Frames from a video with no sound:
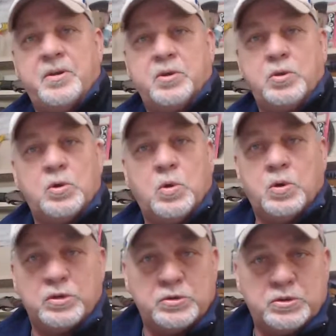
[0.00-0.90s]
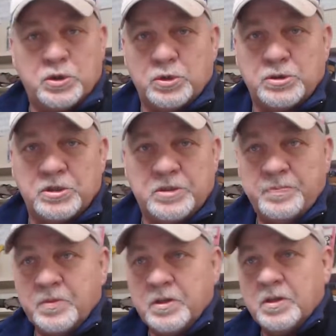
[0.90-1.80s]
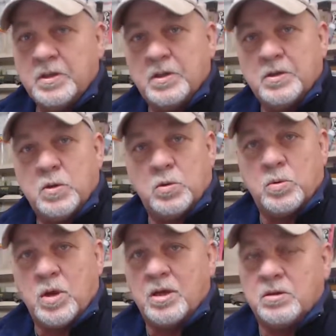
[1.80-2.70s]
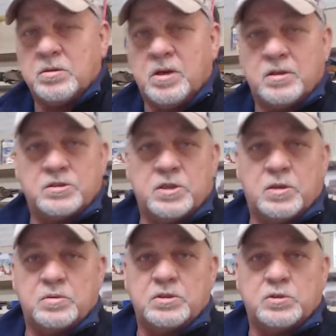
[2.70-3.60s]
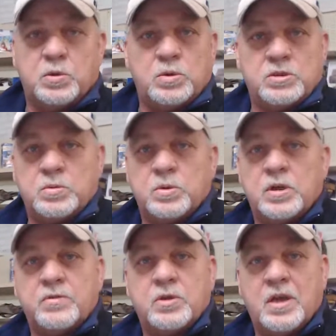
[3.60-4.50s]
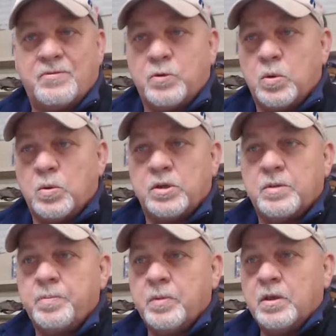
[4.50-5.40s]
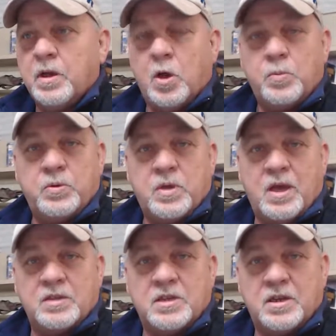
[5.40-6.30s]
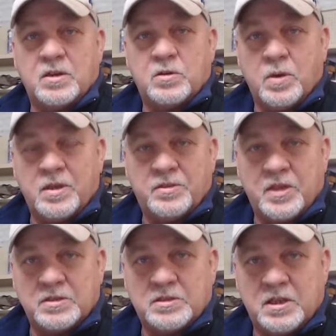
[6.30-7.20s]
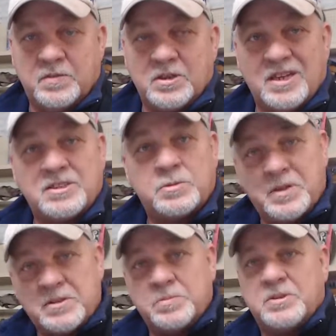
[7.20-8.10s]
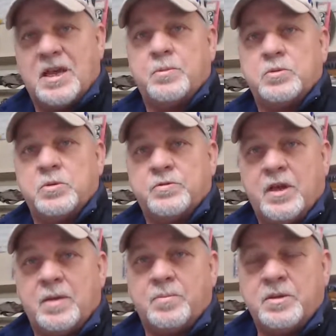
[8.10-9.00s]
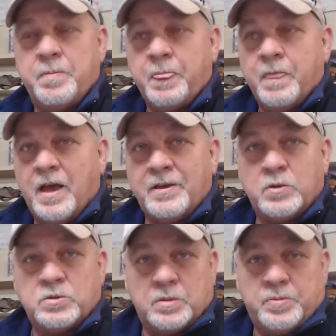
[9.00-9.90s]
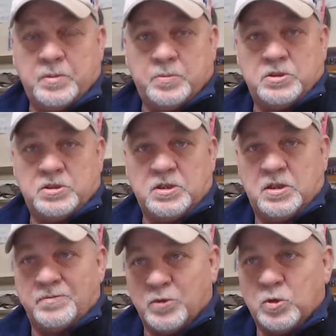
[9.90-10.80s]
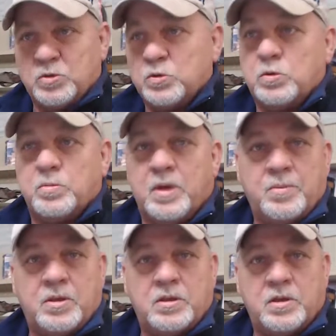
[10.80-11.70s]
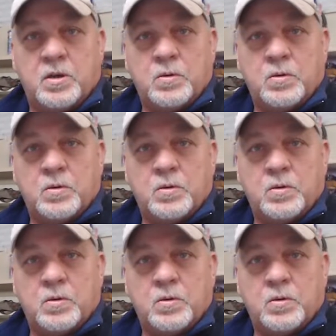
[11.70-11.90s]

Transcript: New York, New Jersey, Colorado, Arizona, Georgia, wherever you're at, Florida. I hope you guys had a great Thanksgiving. Got to spend some time with your family. I know some people just did a virtual, maybe,